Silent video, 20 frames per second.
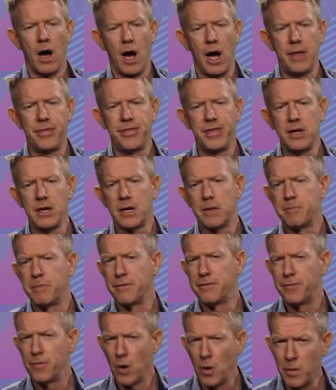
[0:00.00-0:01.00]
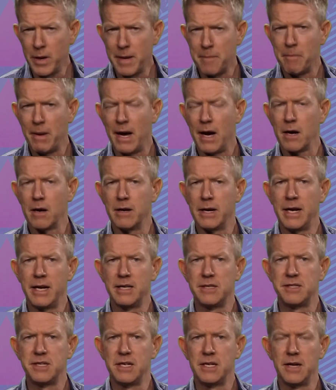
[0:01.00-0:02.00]
I think before we embark on
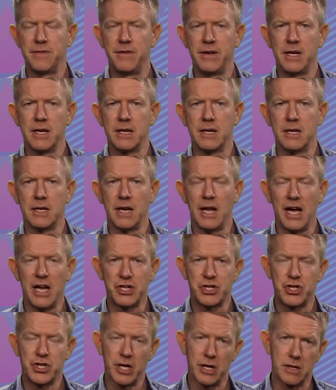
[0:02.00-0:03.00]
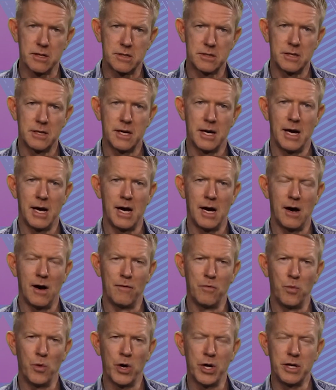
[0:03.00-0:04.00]
any significant large chunks
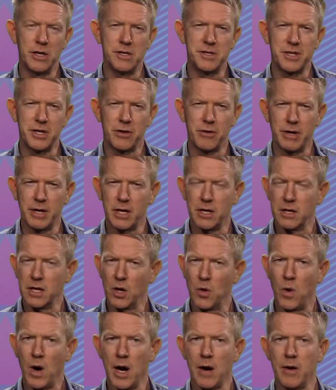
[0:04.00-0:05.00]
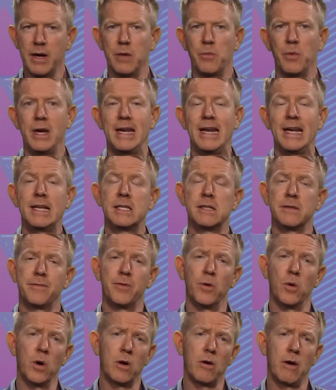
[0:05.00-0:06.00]
of work using critical inquiry, we need to
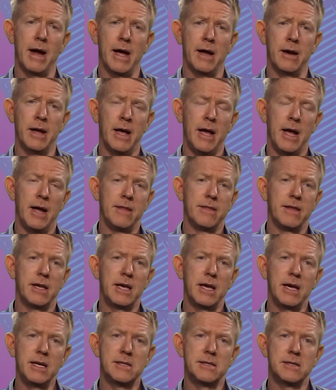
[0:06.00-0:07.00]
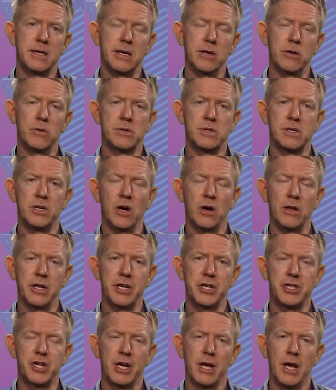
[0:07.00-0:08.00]
foreground the key skills and
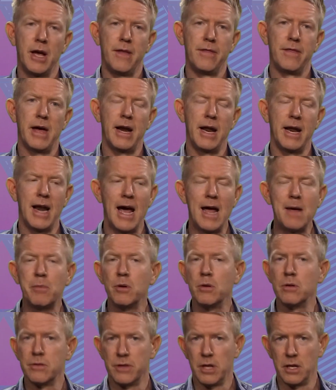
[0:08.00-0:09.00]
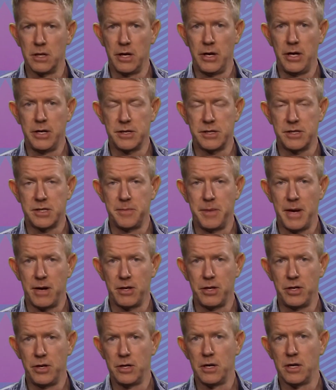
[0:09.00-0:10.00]
knowledge that enable the learners to be
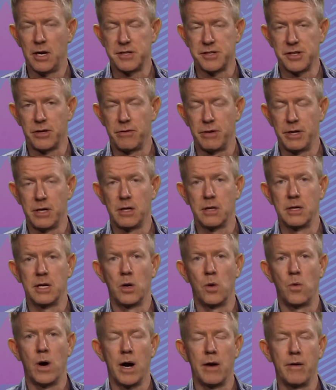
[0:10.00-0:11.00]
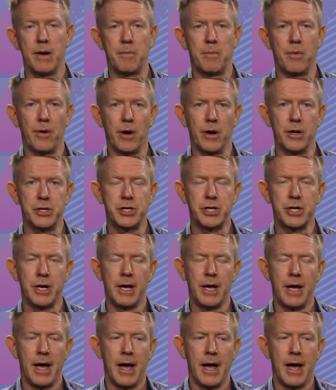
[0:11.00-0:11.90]
able to utilise a critical inquiry approach.